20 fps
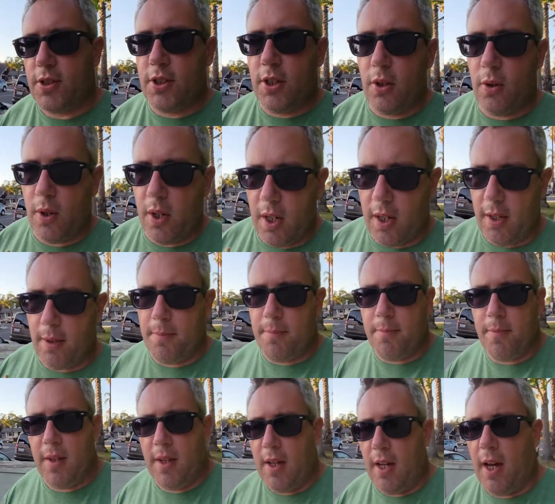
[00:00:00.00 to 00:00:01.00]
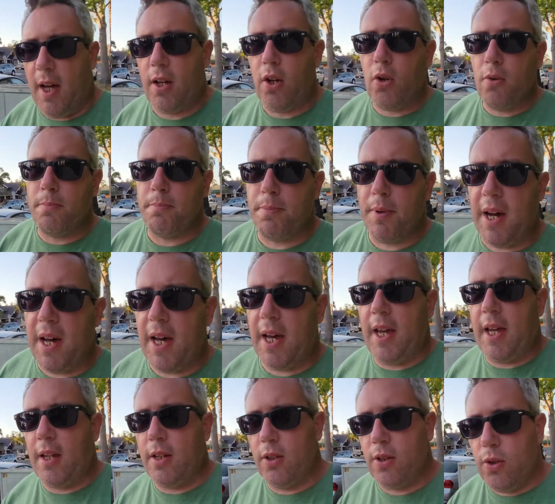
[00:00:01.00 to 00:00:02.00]
So uh, I don't
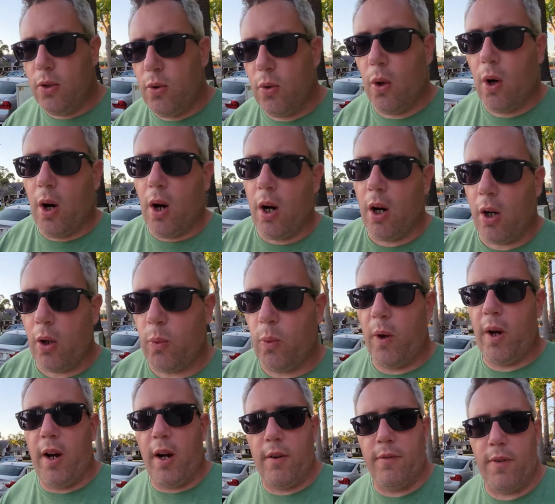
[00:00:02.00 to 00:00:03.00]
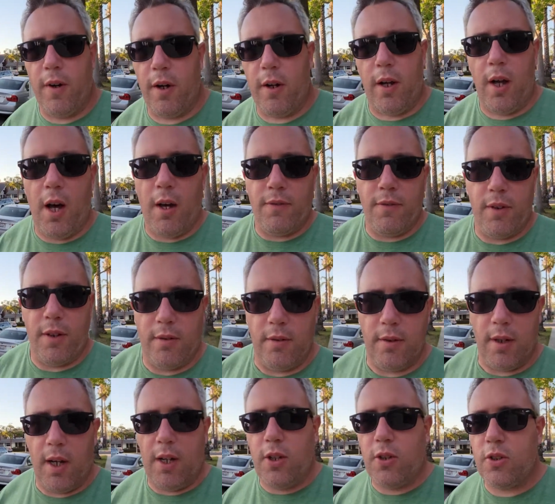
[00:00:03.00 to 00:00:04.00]
buy new hardware very often.
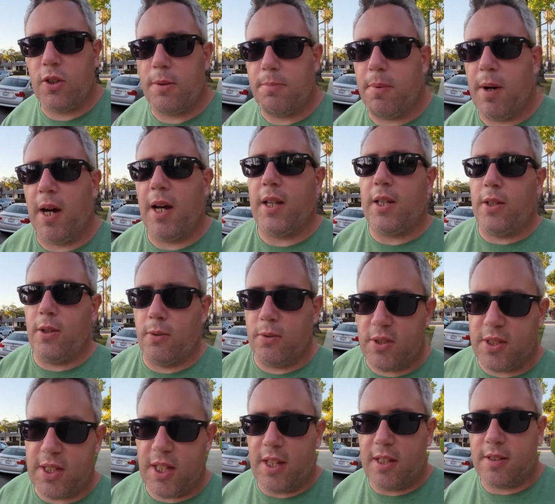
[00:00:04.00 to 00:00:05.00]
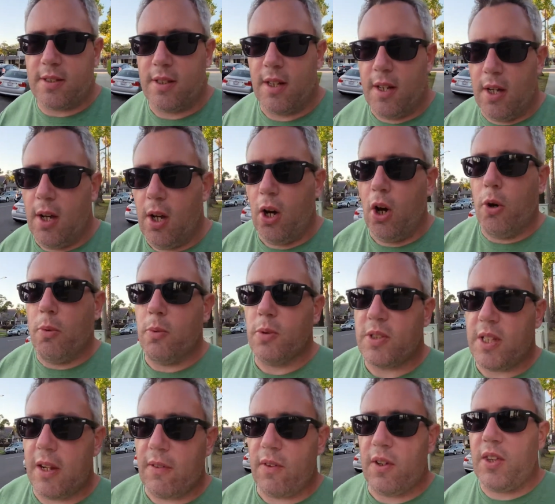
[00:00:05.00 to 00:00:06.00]
I usually buy used things.
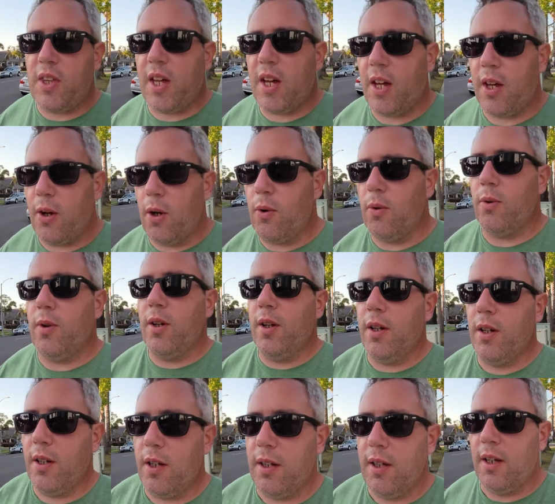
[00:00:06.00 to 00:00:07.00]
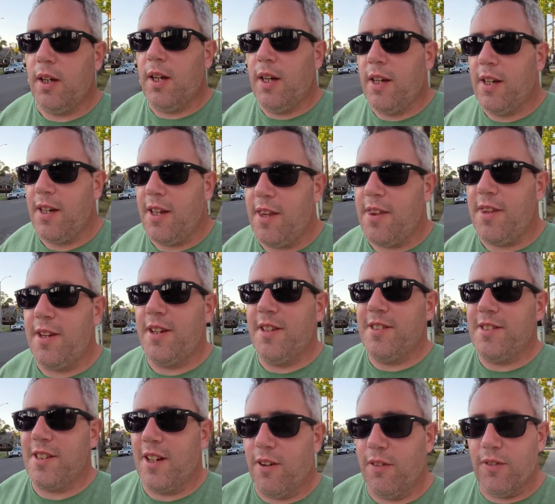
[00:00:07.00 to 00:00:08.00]
Almost everything I own
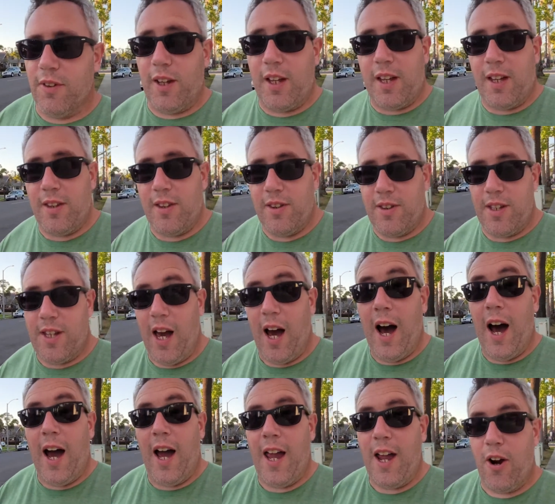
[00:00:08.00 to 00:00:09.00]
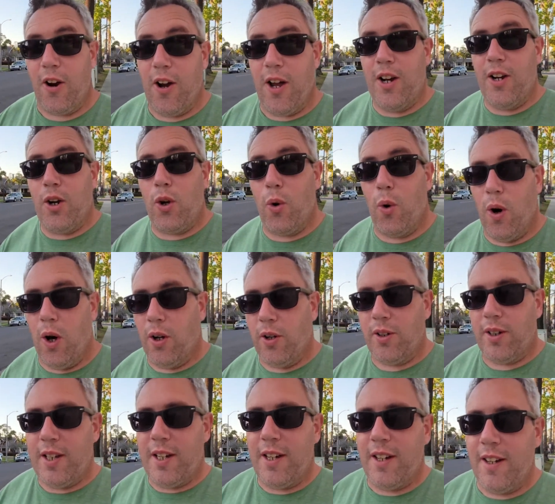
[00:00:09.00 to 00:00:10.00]
that is of like the higher end
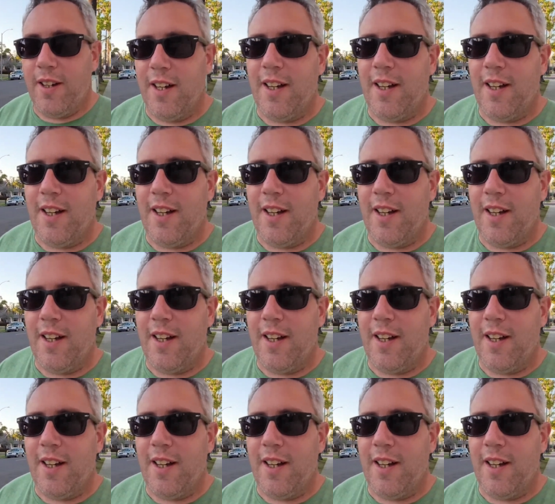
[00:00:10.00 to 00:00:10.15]
quality